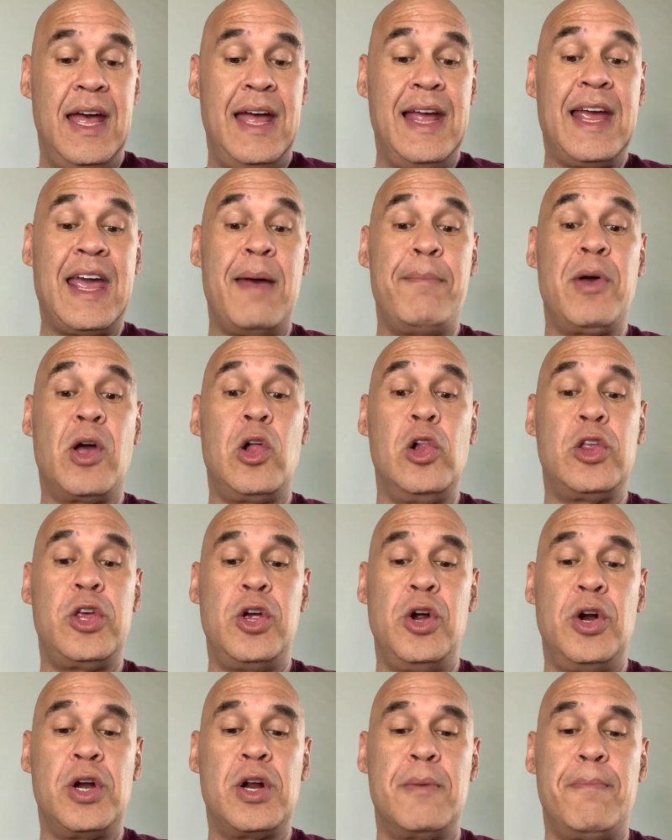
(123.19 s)
and Chemical
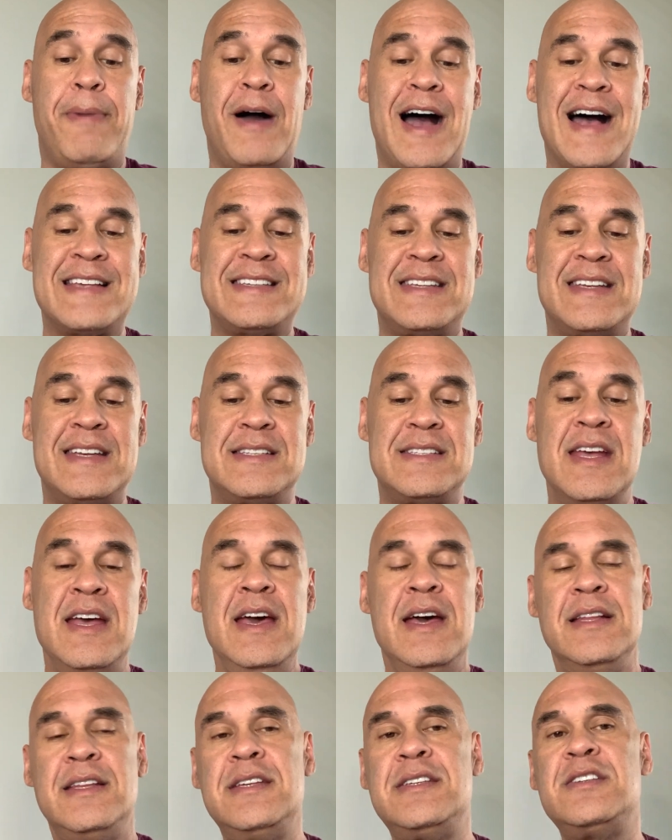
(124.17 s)
Cured Composites.
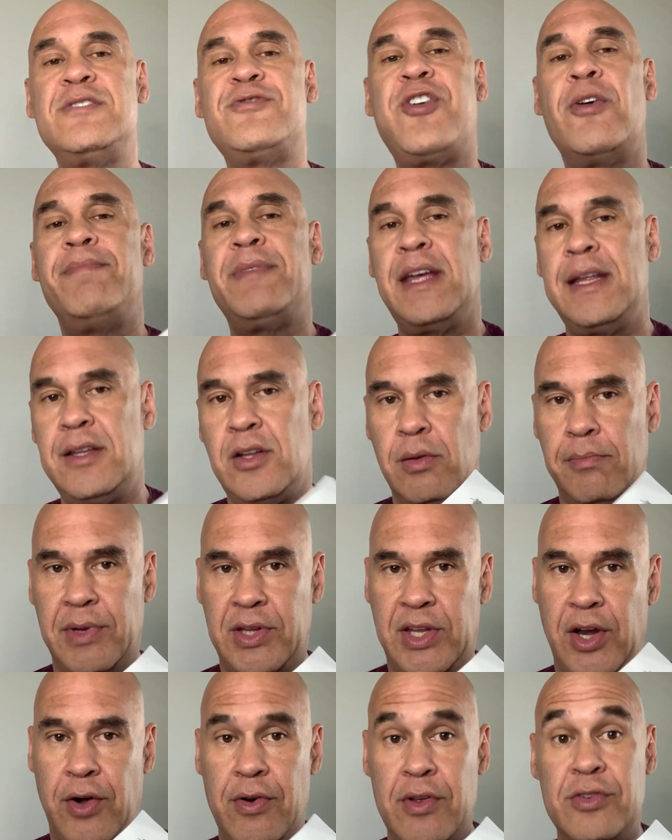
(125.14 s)
This is from Dental
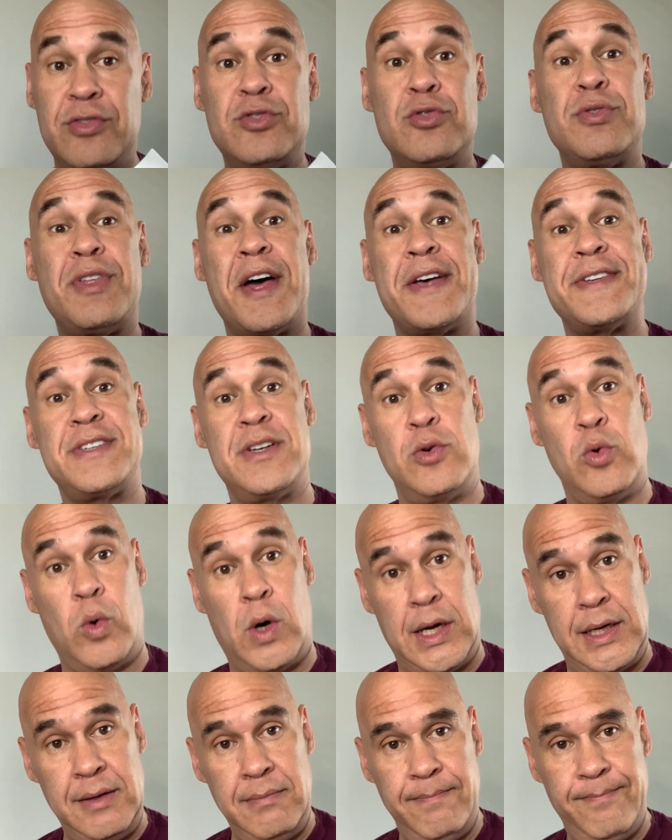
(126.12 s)
Materials
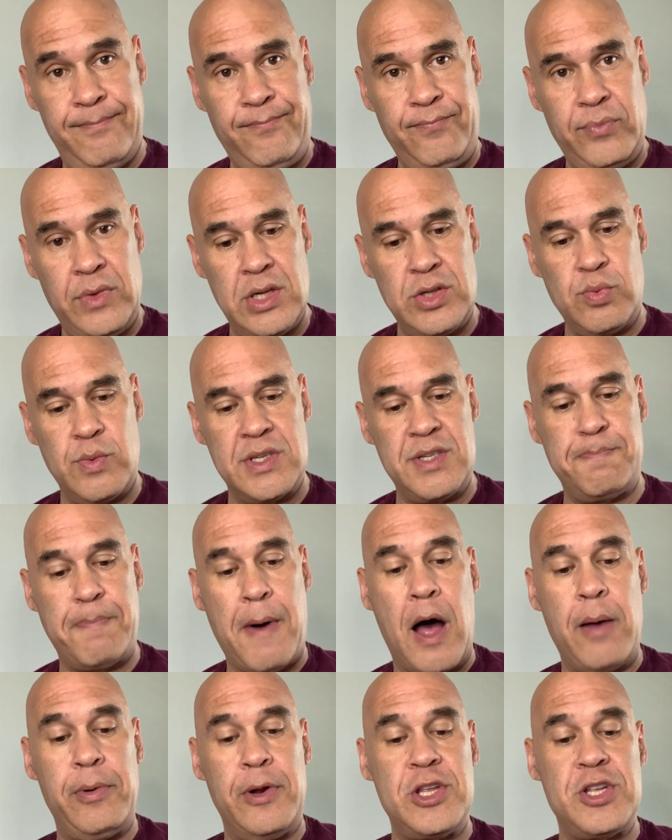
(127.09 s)
2001. This was
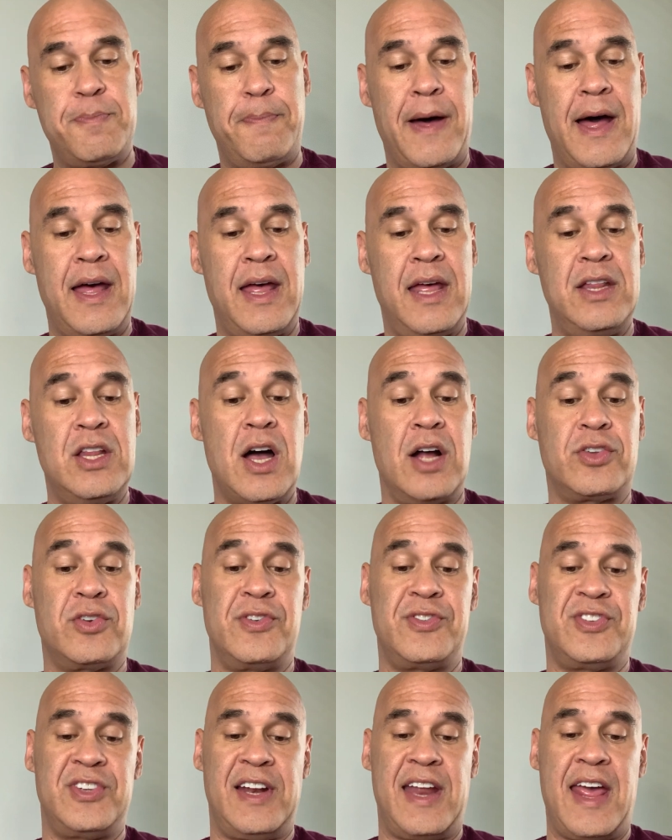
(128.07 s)
published by Dr.
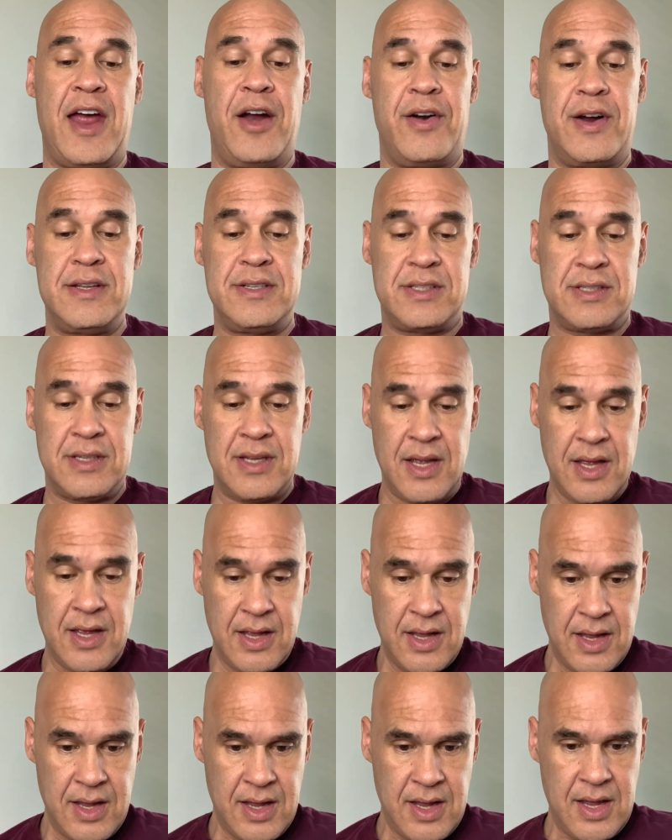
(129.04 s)
Senaris,
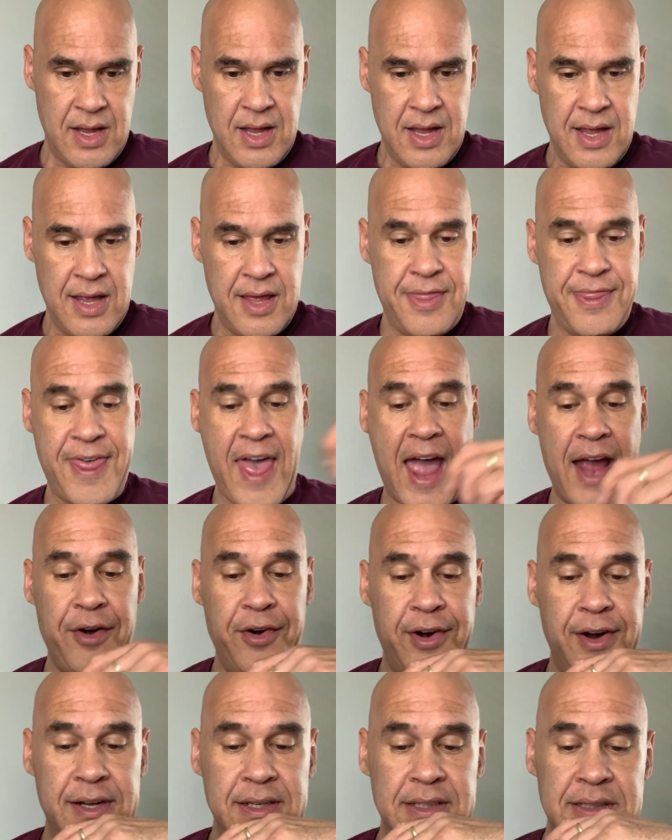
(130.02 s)

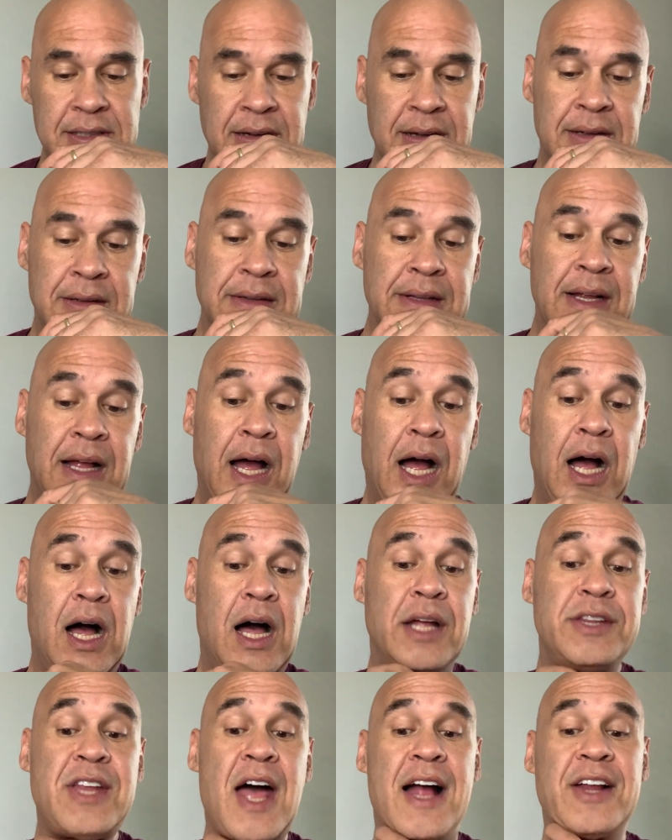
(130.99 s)
Pythagorean,
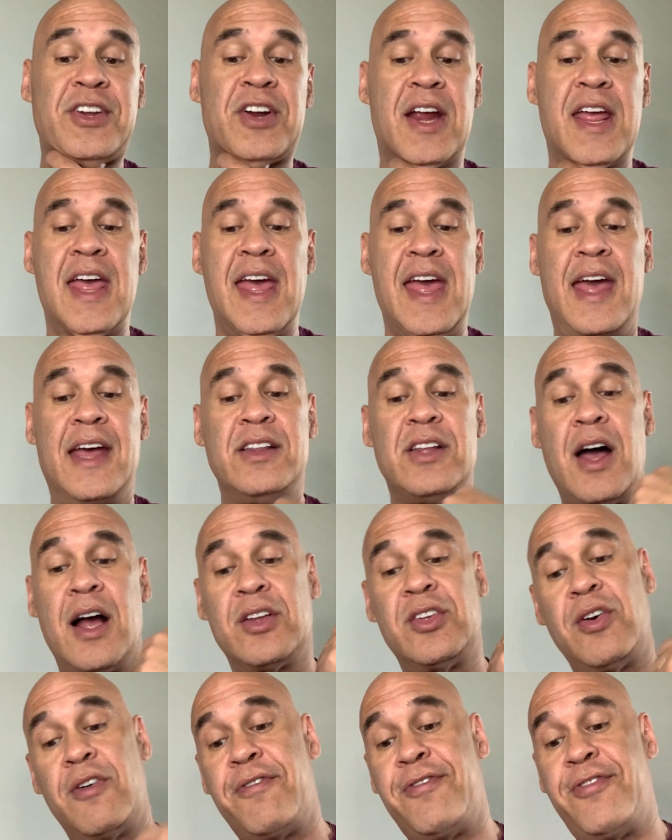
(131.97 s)
Dr. King,
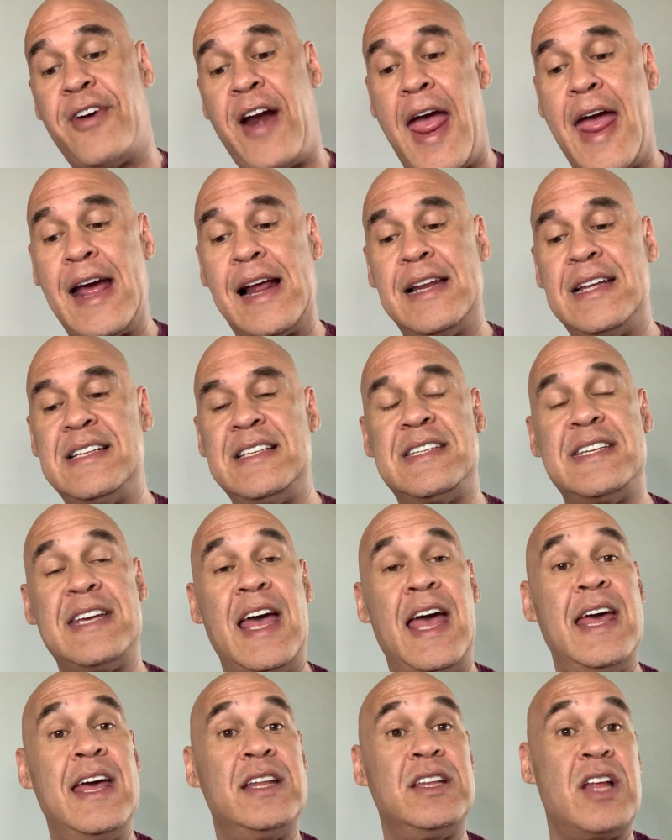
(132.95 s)
Dr. Franklin
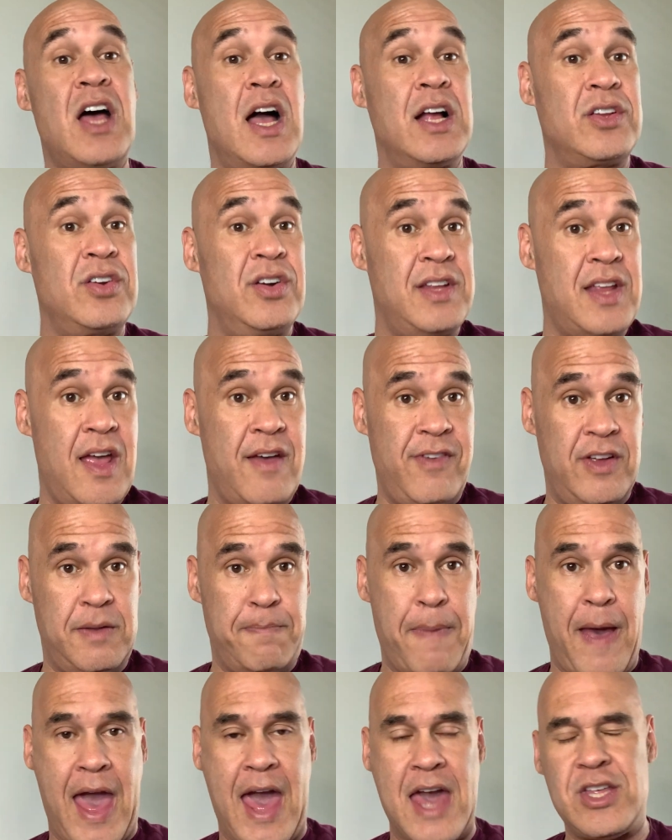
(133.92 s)
Tay, and Dr.
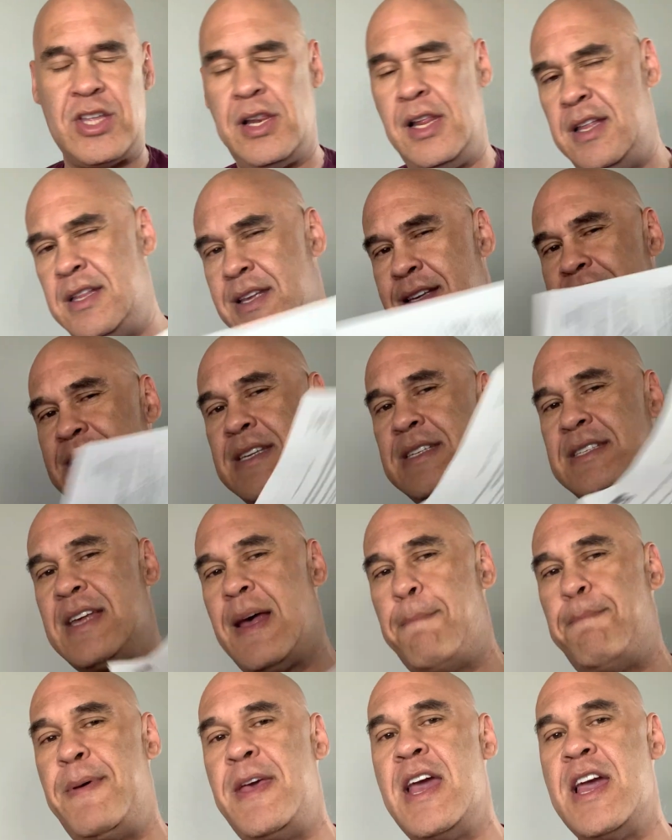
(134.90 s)
David Pashley. This is
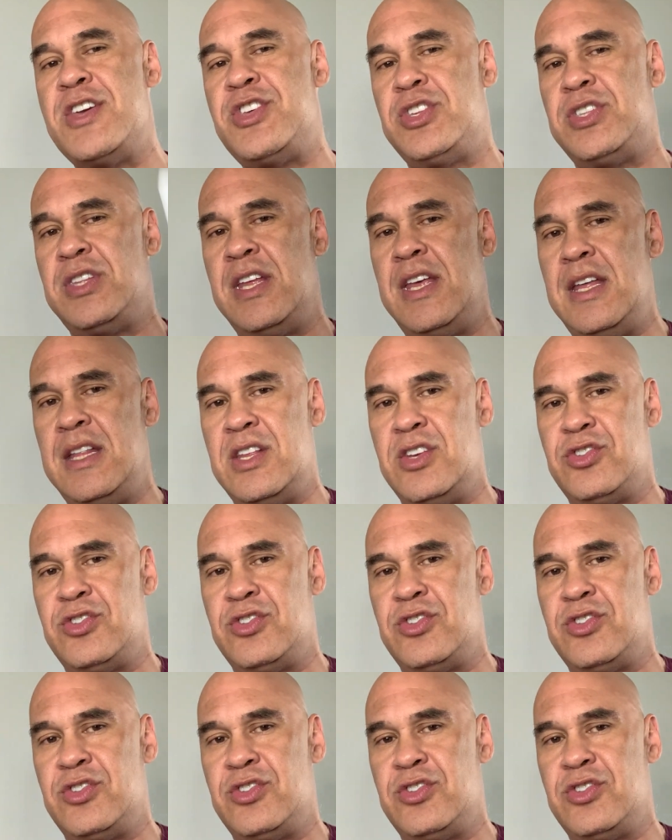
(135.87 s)
a PhD